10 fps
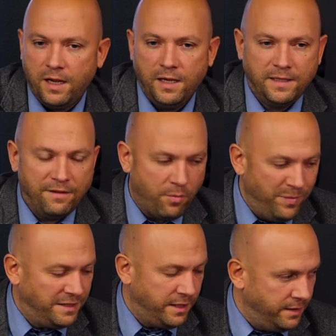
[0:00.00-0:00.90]
and they were
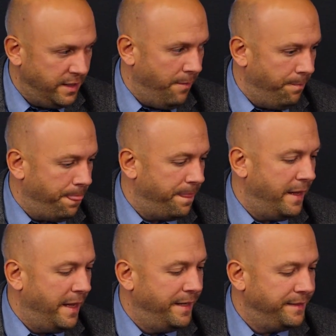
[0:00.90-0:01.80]
meeting them.
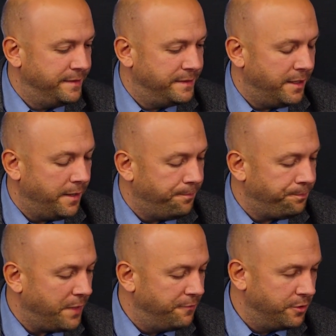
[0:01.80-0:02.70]
And
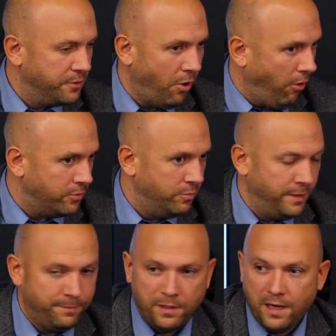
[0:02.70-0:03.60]
if you talk to
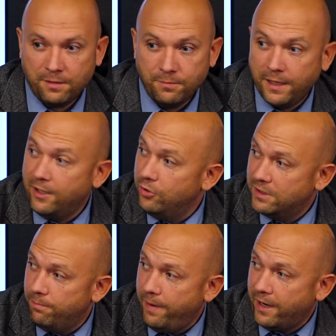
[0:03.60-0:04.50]
people like
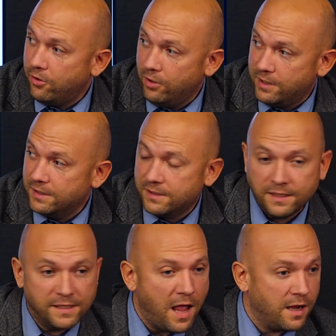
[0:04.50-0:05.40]
Marie-Louise Beck or Krista
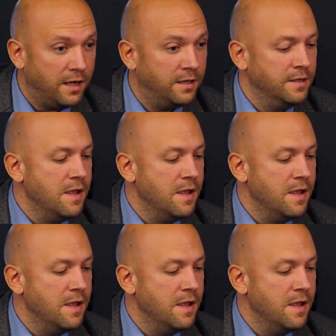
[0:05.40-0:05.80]
Zager,